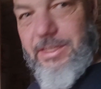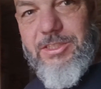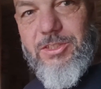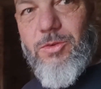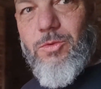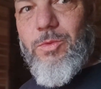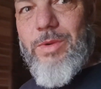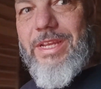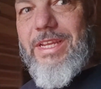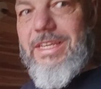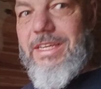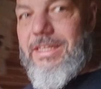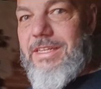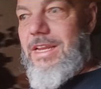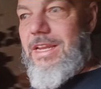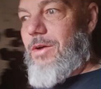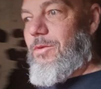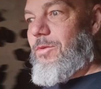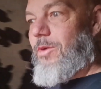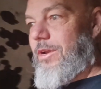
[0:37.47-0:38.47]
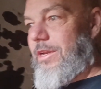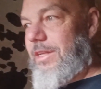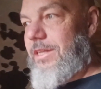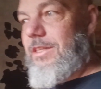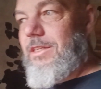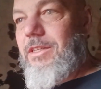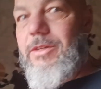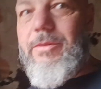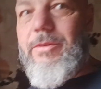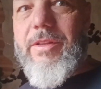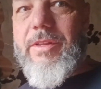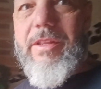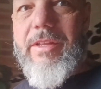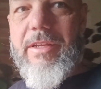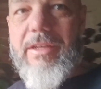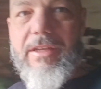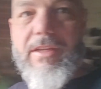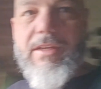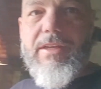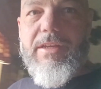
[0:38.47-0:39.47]
weak and not wanting to do
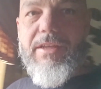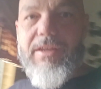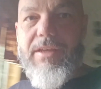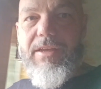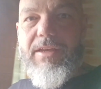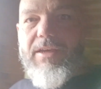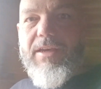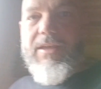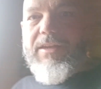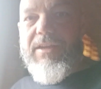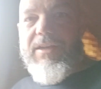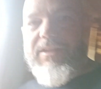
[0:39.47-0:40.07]
anything. And it